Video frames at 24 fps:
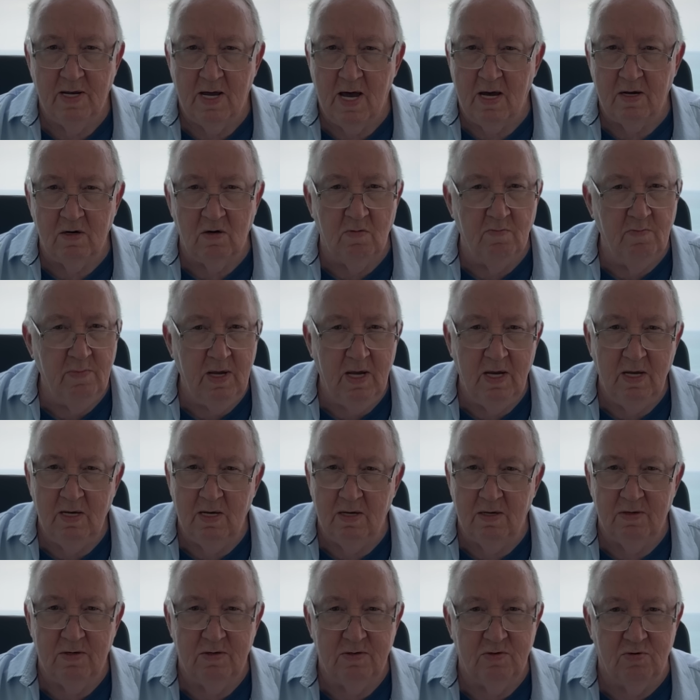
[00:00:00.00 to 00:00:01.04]
I don't
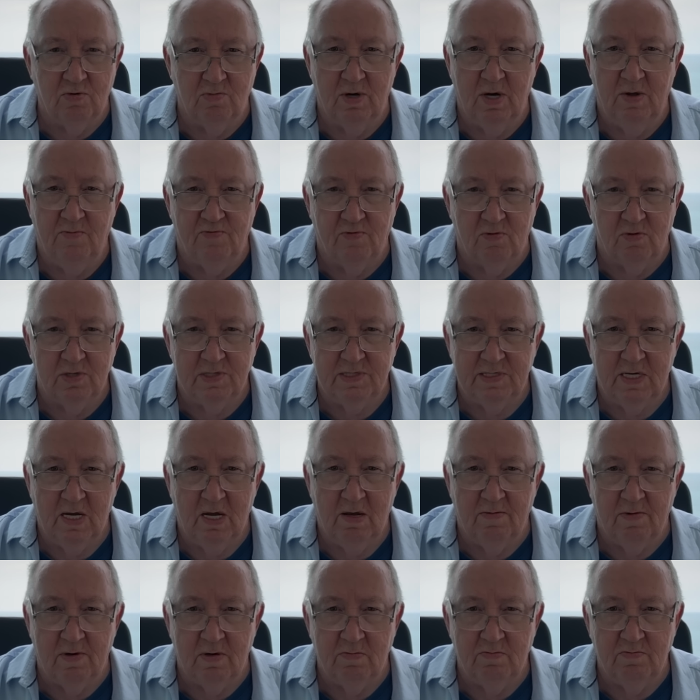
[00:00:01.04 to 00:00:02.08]
mean
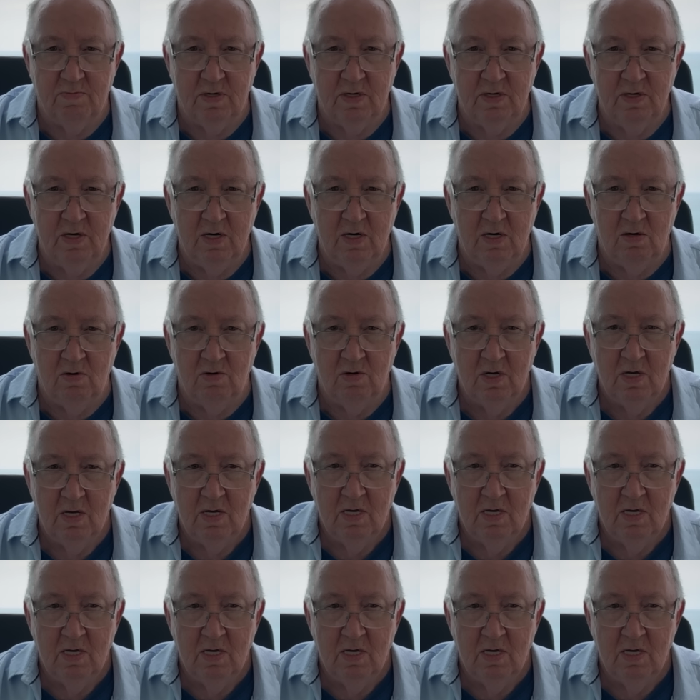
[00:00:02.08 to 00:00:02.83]
24/7, but you know,